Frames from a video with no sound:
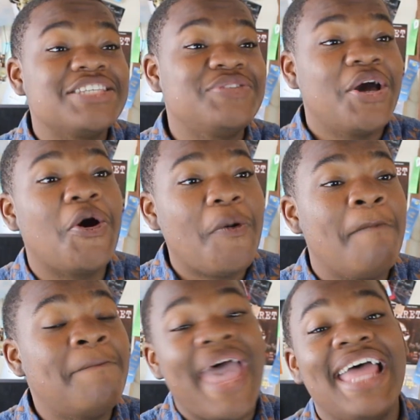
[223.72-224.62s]
Cause you know,
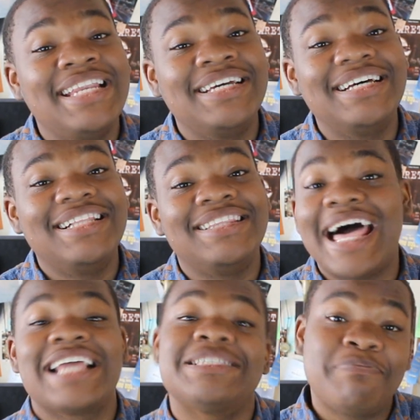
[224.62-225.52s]
men
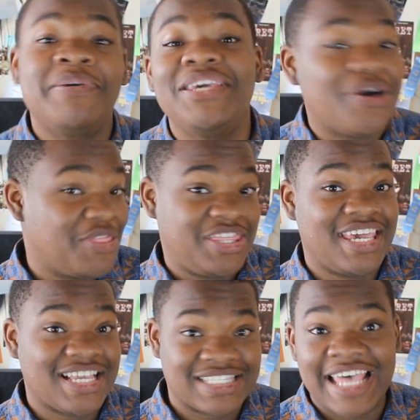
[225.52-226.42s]
like to pee on
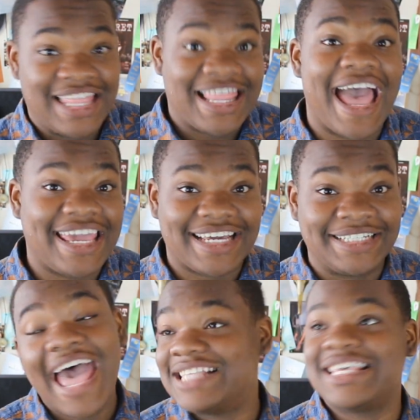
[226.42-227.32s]
things they
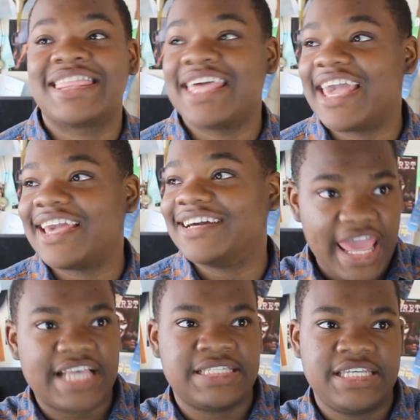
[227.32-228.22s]
like. That's a thing.
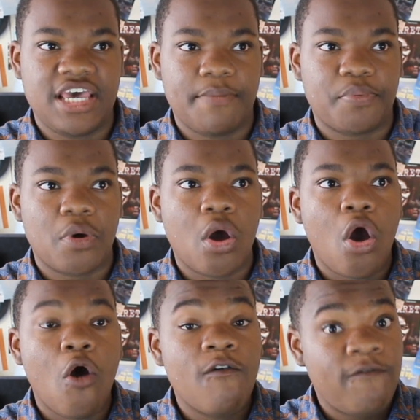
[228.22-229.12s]
Next tip,
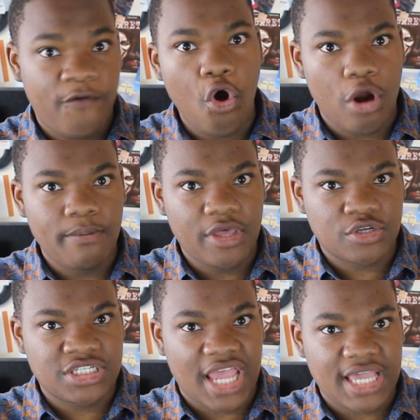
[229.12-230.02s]
four
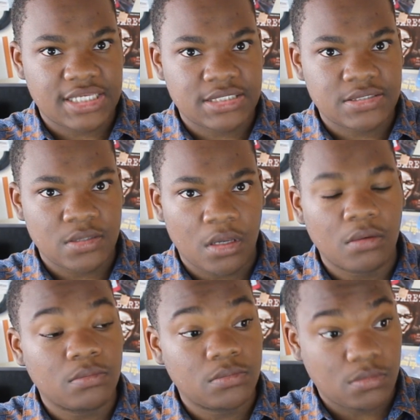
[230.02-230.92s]
milkshakes.
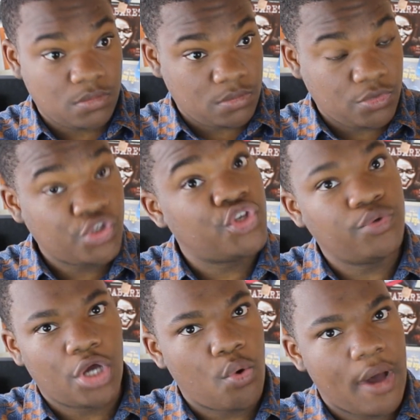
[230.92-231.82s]

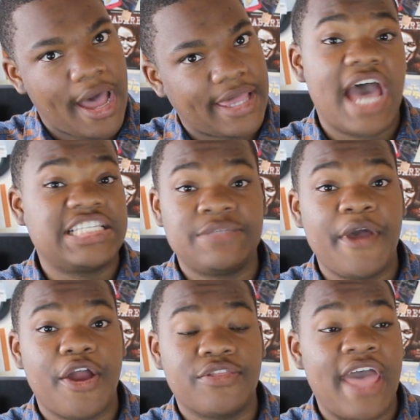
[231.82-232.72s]
You know why. I
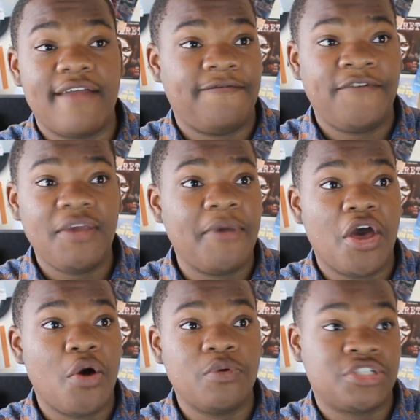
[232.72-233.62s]
swear, that
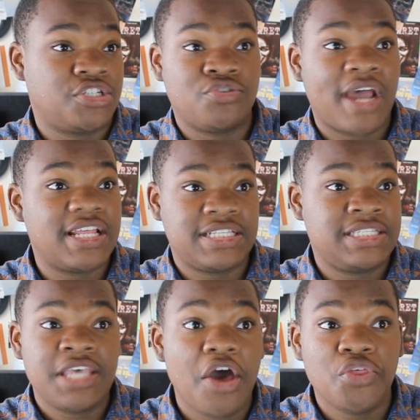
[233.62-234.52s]
female was just trying to
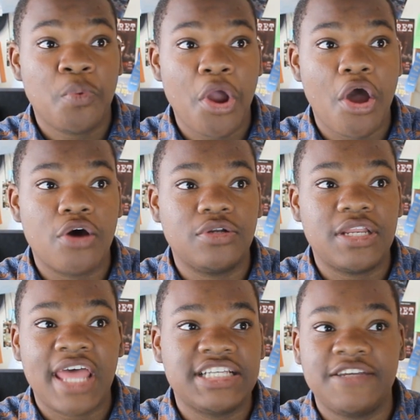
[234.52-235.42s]
tell the world
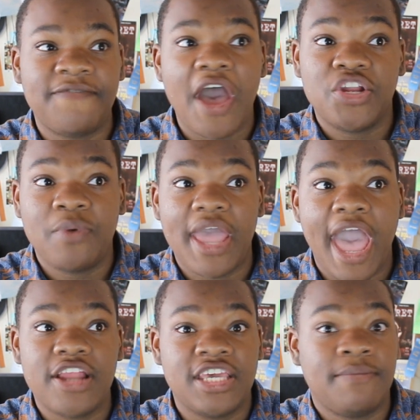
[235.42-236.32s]
that she found a way
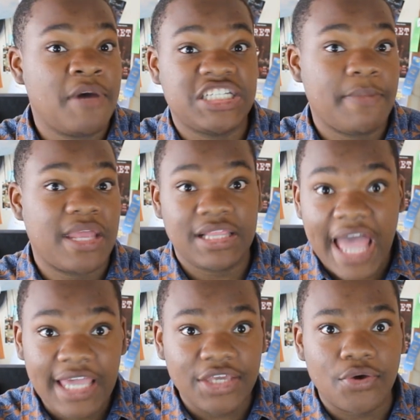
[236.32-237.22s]
how to get a bunch of men to
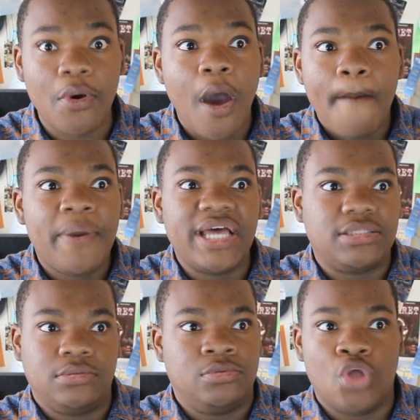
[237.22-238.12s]
like you,
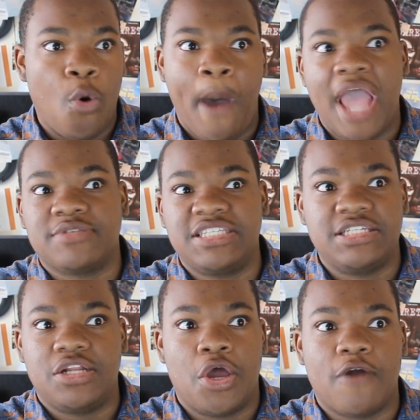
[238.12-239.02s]
but nobody was
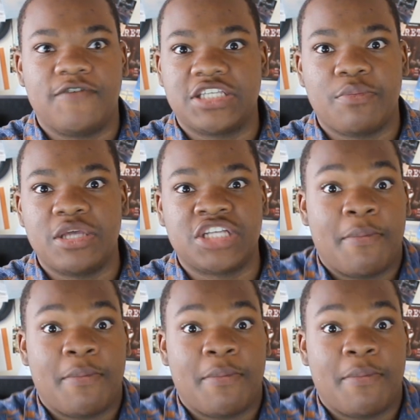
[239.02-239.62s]
listening to her for some reason.